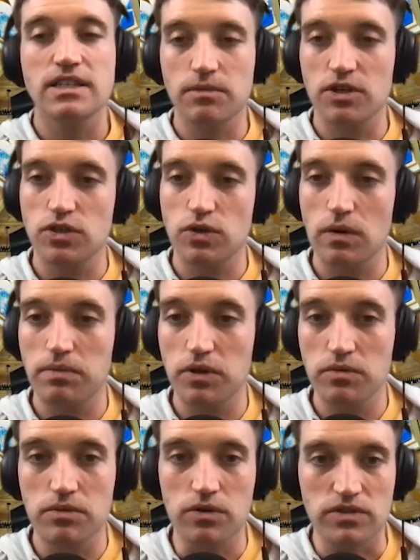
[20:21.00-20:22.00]
similar to a
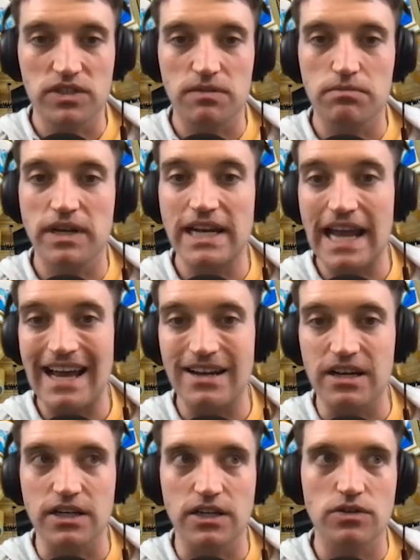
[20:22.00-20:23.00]
blue moon, some
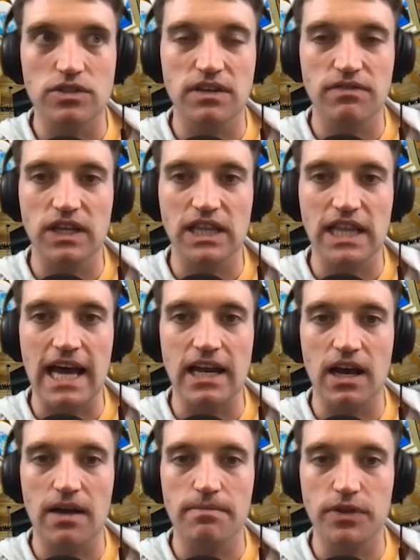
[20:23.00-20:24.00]
banana, you know, stuff like
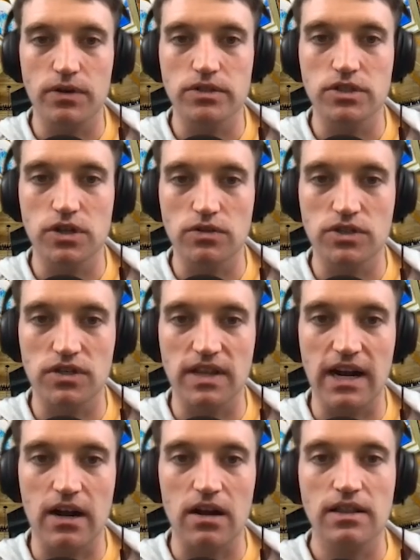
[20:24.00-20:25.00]
that. Um, those notes are
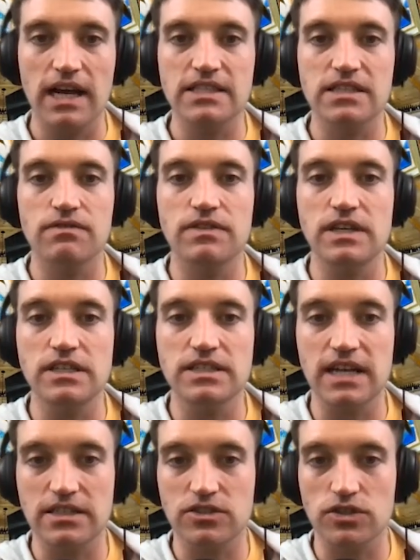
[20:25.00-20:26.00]
there. Lots of
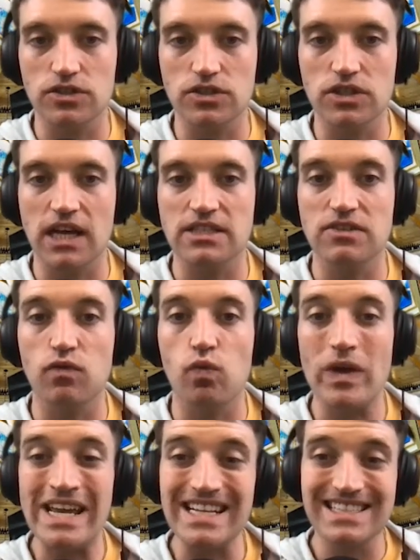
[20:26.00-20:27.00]
yeast esters, lots of
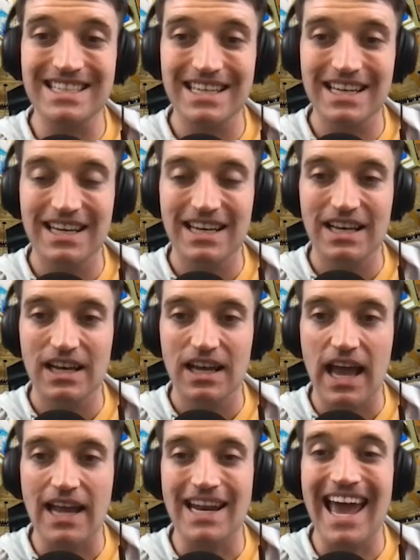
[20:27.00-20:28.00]
wheat
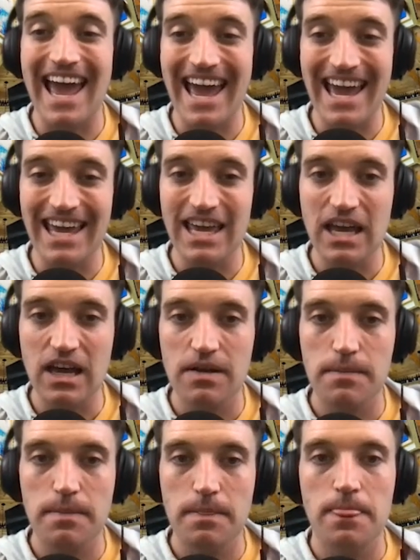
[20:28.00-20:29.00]
and hay.
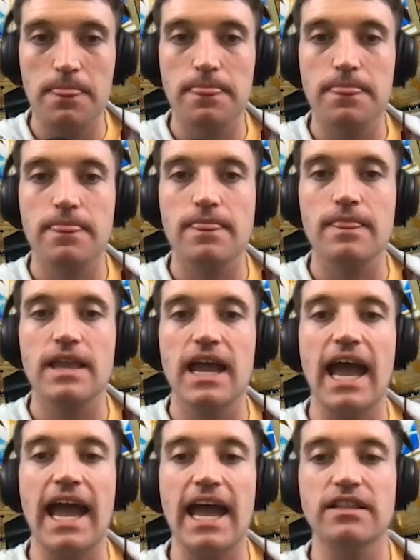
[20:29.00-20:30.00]

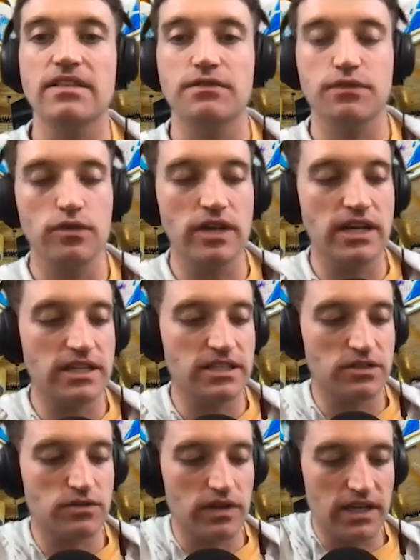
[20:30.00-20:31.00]
And the
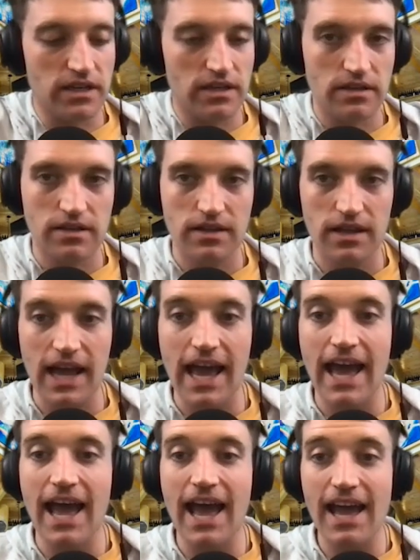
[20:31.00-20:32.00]
fruitiness hey. is really
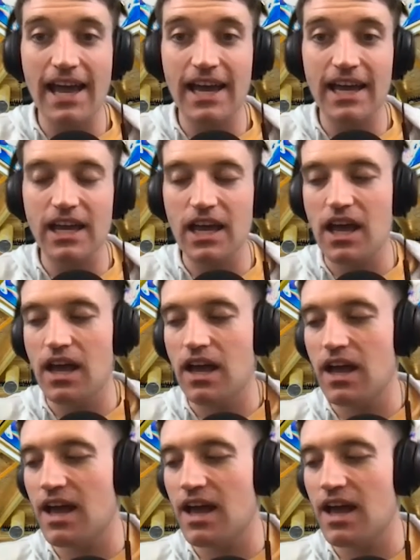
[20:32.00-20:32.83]
hey.